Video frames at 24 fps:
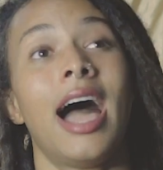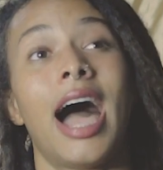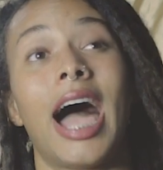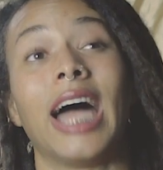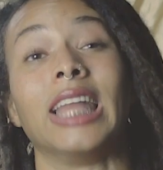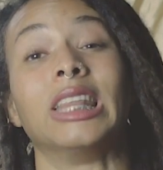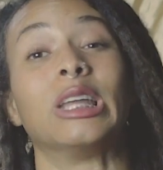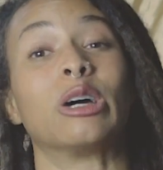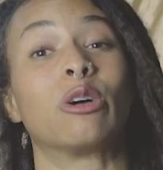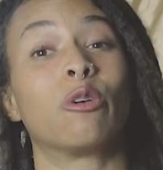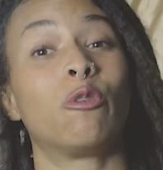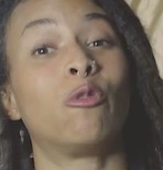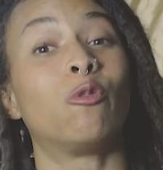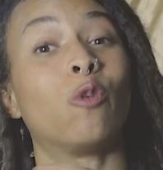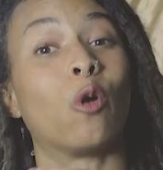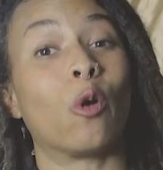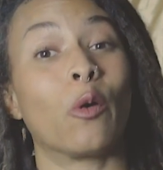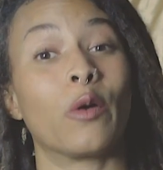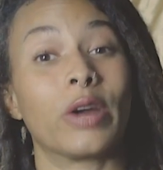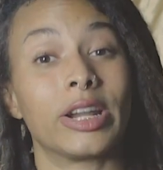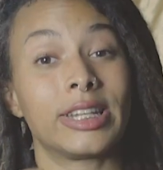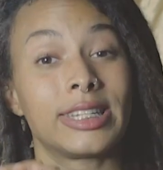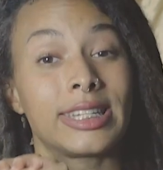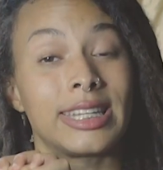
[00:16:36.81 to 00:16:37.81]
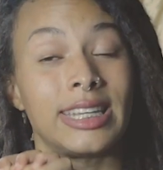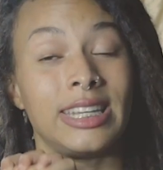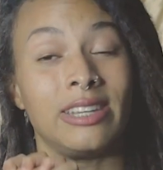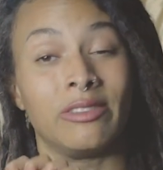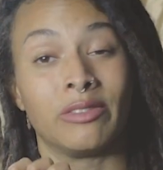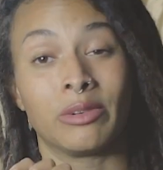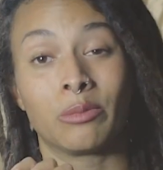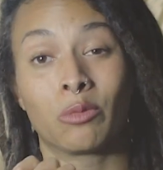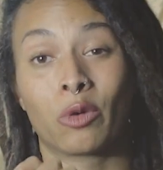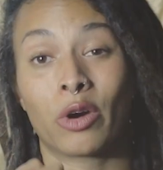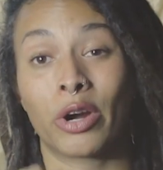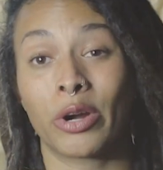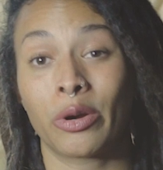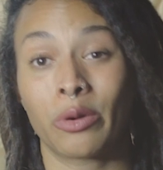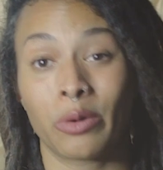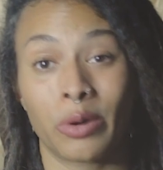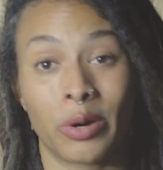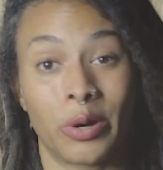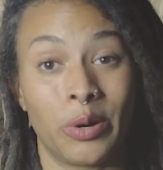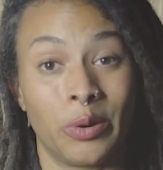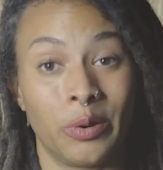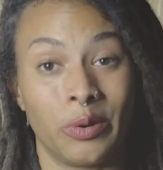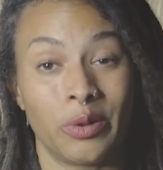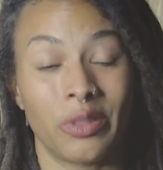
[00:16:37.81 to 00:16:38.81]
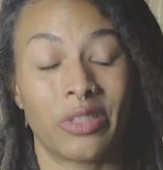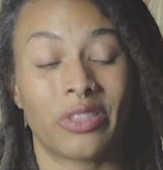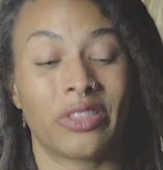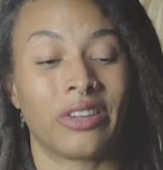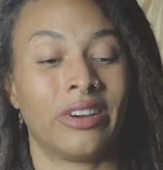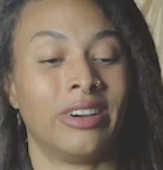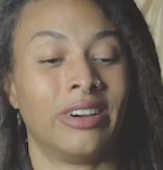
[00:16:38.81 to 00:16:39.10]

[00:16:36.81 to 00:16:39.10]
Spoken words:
I look forward to even more growth.